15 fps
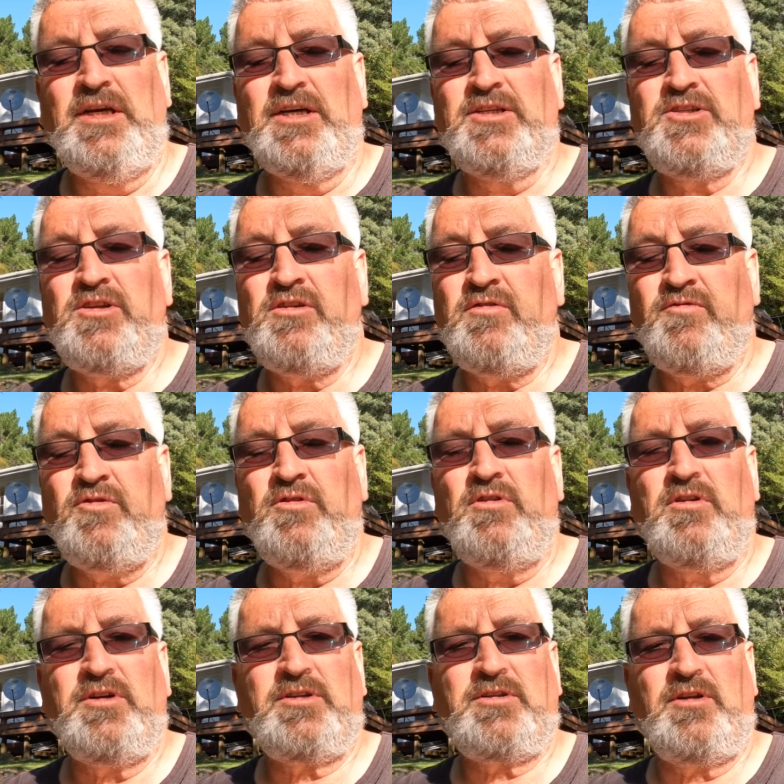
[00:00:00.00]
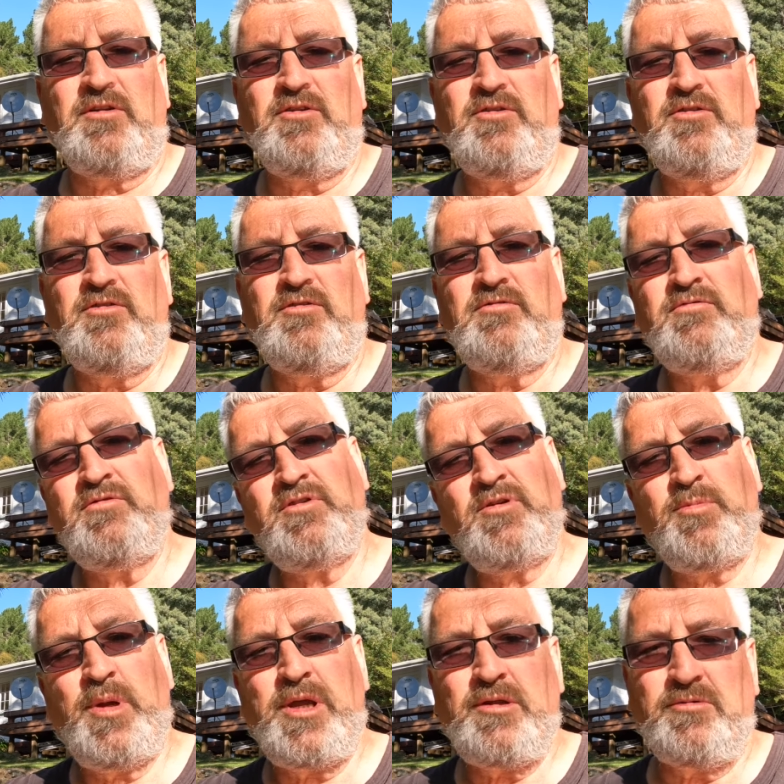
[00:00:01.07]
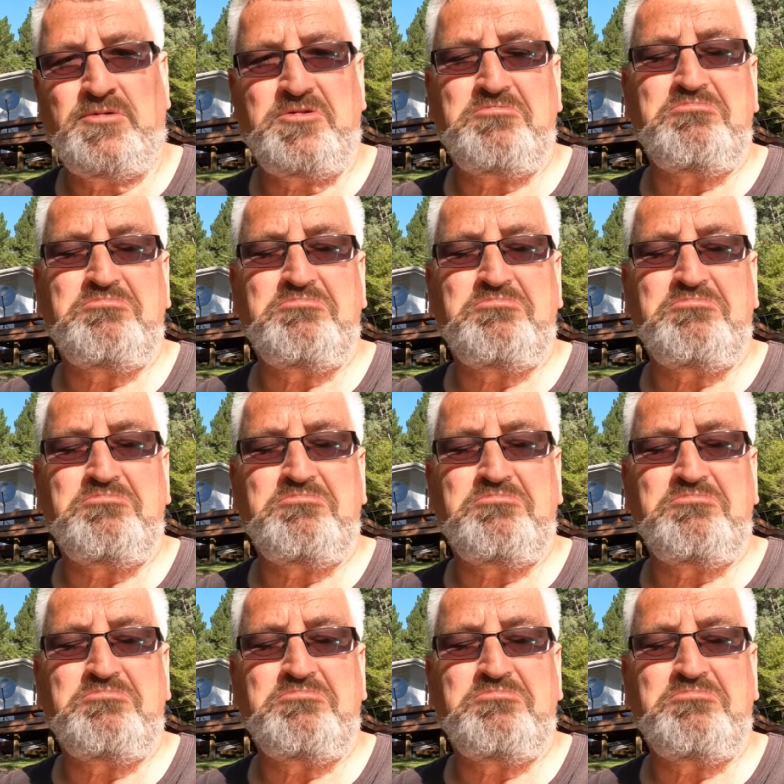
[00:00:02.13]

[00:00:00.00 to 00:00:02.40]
So if you'd like to learn about